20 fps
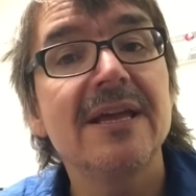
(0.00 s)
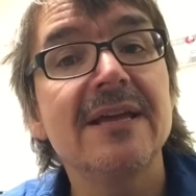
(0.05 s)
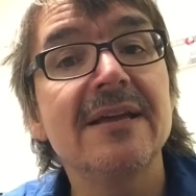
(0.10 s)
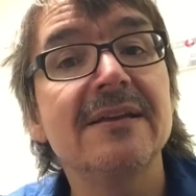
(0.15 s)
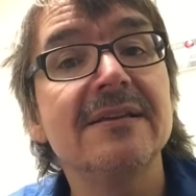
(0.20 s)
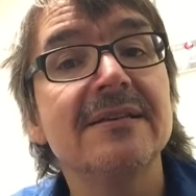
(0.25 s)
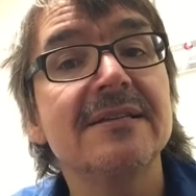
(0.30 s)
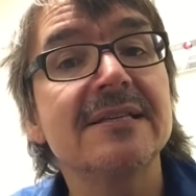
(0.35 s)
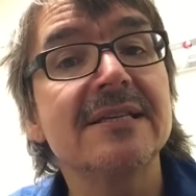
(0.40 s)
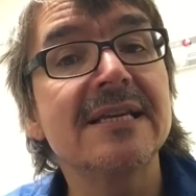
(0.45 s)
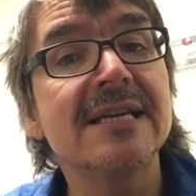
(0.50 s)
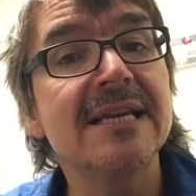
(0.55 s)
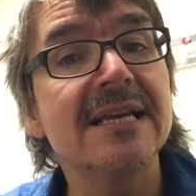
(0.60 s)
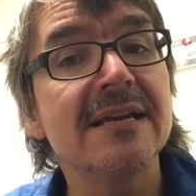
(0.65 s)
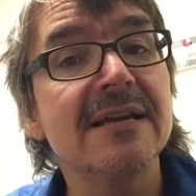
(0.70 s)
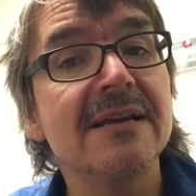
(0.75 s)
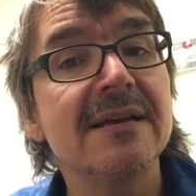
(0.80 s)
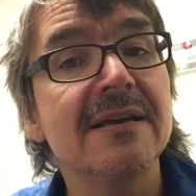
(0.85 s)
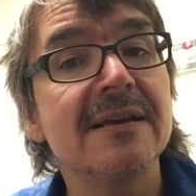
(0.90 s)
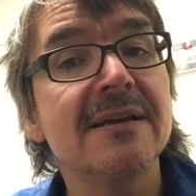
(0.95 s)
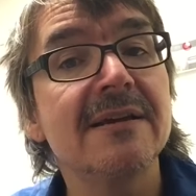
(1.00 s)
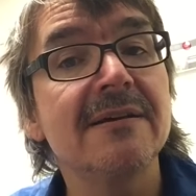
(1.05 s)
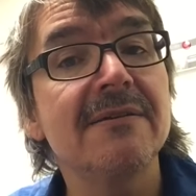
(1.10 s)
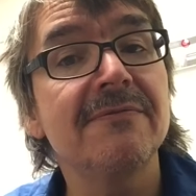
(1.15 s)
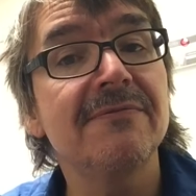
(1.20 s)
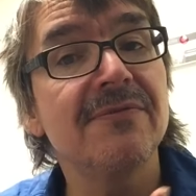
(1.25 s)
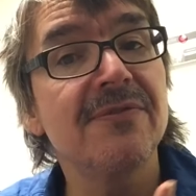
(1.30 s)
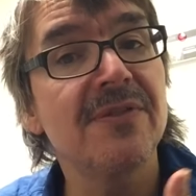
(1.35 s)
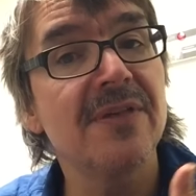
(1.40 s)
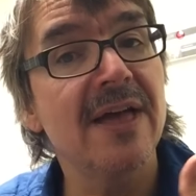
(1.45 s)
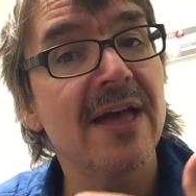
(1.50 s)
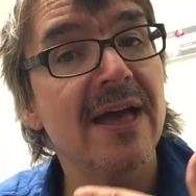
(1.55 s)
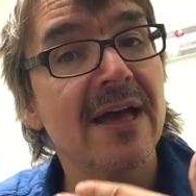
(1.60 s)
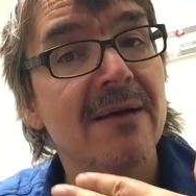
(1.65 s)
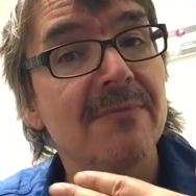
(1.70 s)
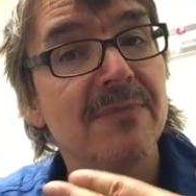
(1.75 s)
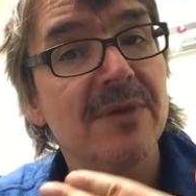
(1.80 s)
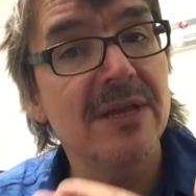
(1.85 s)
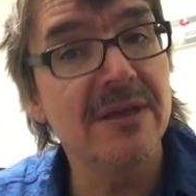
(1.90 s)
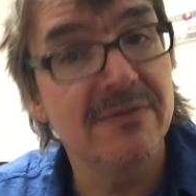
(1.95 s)
is give
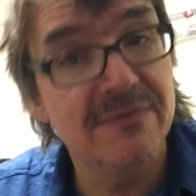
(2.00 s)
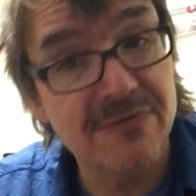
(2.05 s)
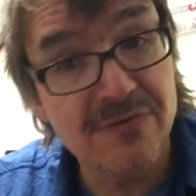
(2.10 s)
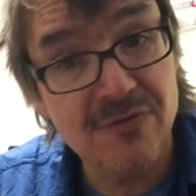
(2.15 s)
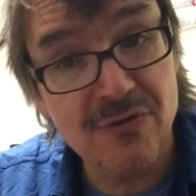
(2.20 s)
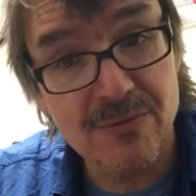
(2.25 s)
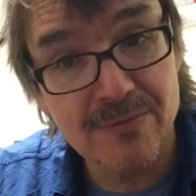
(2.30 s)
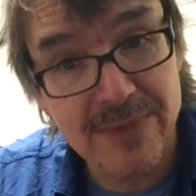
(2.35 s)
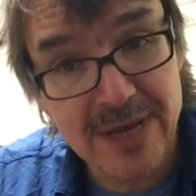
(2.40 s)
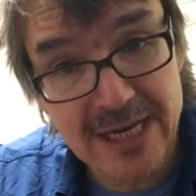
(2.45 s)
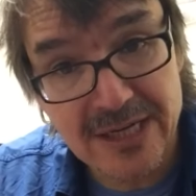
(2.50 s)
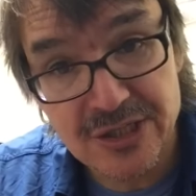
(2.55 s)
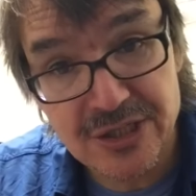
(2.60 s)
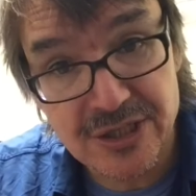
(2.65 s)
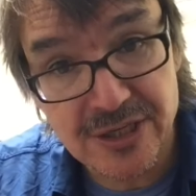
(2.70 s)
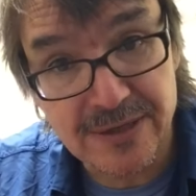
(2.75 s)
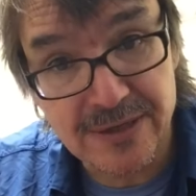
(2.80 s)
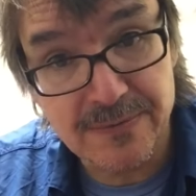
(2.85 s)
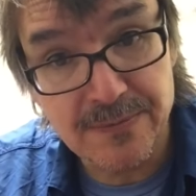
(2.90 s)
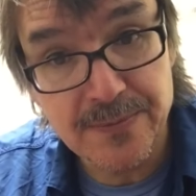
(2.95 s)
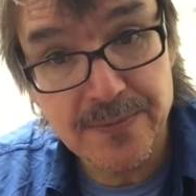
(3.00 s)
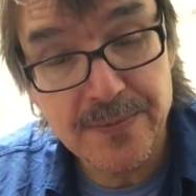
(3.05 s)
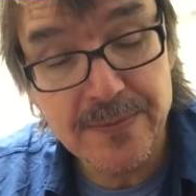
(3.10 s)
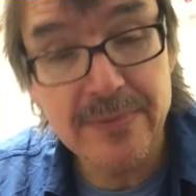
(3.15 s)
them information.